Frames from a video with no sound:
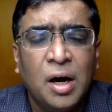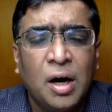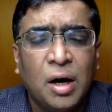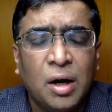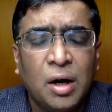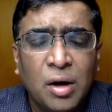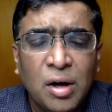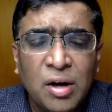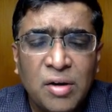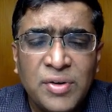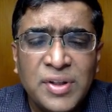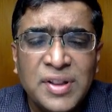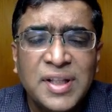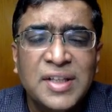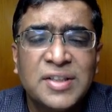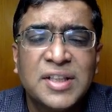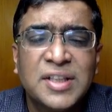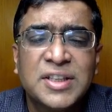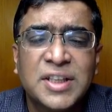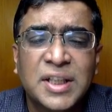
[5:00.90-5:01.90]
Along with
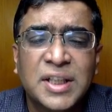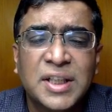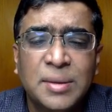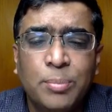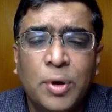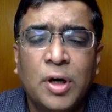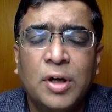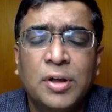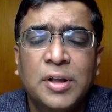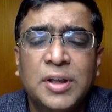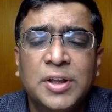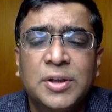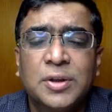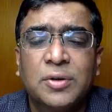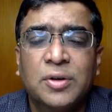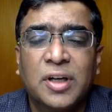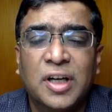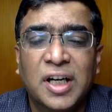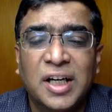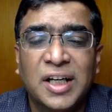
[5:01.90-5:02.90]
this, it's important
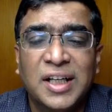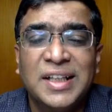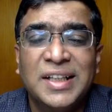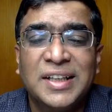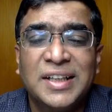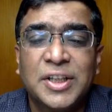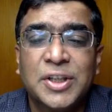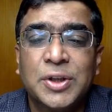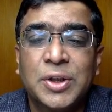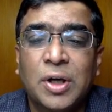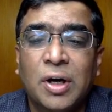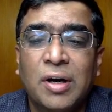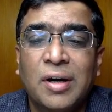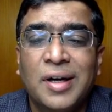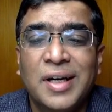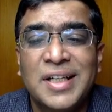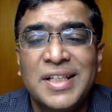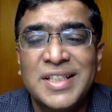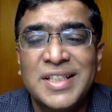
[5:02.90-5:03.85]
to clean the toilet